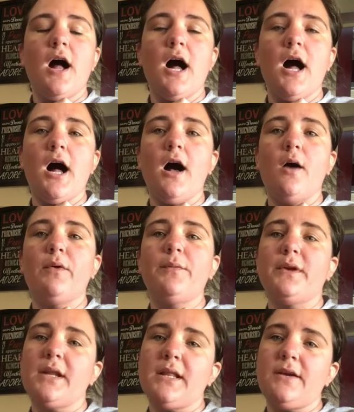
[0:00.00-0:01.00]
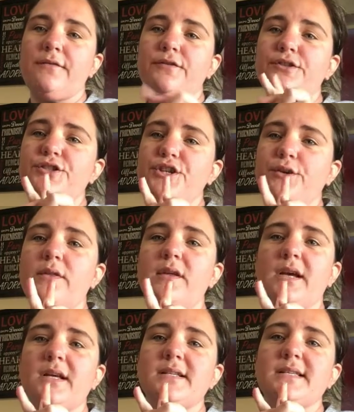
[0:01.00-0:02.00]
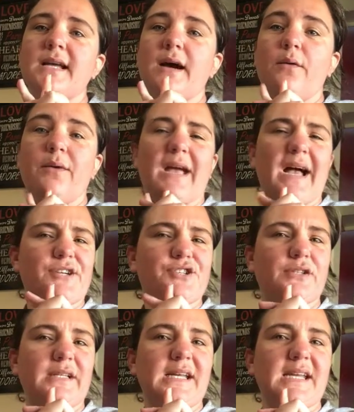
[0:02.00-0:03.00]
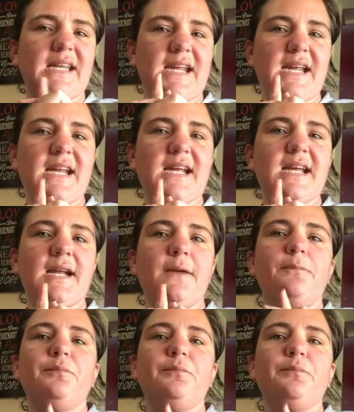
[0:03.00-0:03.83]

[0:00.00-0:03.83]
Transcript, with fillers: Um, we went in there for two things that we actually needed,